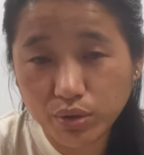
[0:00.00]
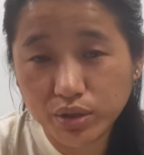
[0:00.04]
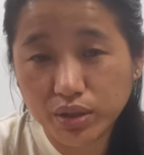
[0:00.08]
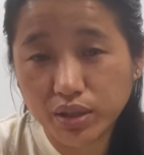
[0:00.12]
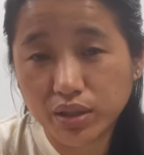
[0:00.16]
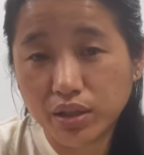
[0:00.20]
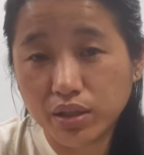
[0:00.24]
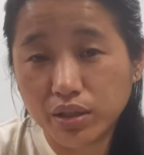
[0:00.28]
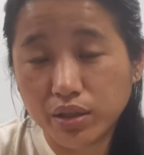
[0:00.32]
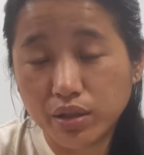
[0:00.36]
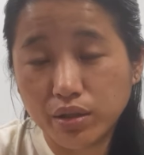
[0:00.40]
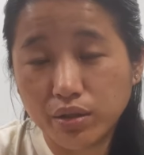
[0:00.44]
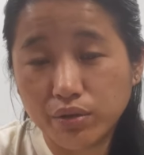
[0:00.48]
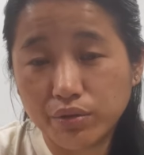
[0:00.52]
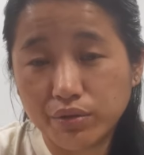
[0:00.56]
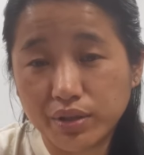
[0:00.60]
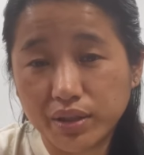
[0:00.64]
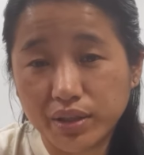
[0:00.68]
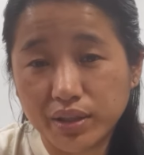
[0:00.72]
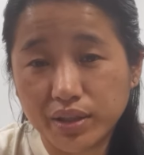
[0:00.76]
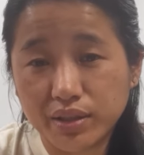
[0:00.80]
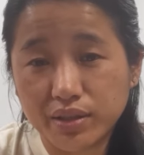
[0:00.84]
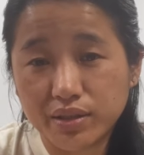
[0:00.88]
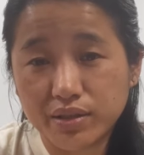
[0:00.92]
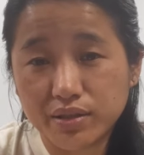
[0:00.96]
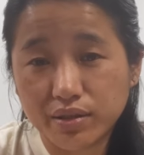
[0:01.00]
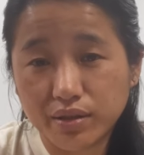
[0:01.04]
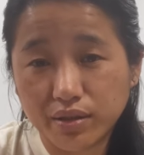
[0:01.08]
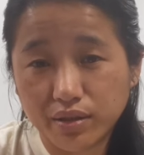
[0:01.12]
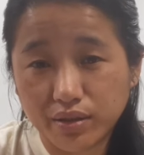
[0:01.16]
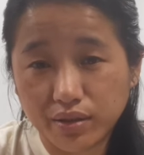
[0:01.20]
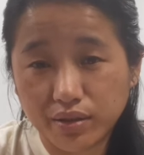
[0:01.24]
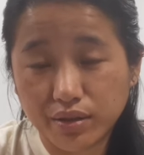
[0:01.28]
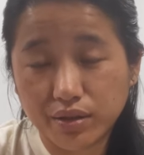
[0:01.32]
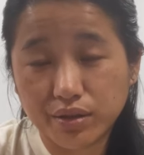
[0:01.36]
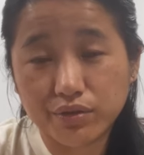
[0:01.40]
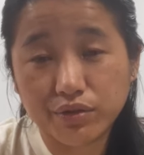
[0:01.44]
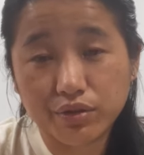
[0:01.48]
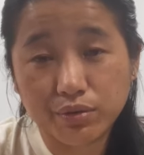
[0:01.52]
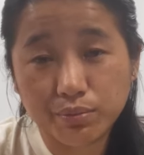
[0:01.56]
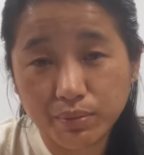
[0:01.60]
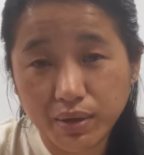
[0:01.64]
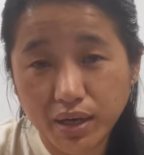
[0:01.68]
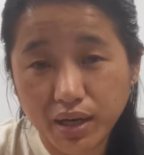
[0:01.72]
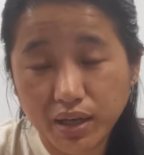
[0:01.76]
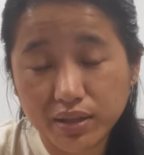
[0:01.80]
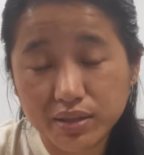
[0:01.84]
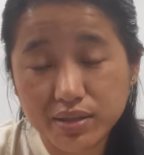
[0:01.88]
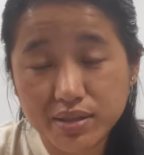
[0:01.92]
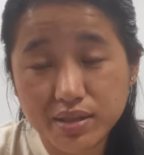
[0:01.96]
the concluding
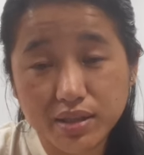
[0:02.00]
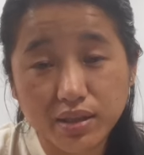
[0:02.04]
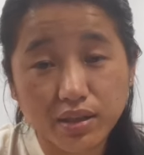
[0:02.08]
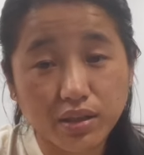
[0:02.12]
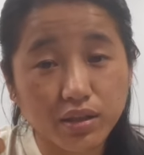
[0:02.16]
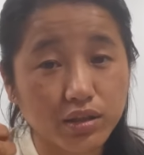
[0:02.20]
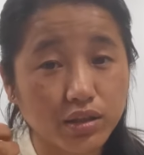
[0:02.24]
remarks,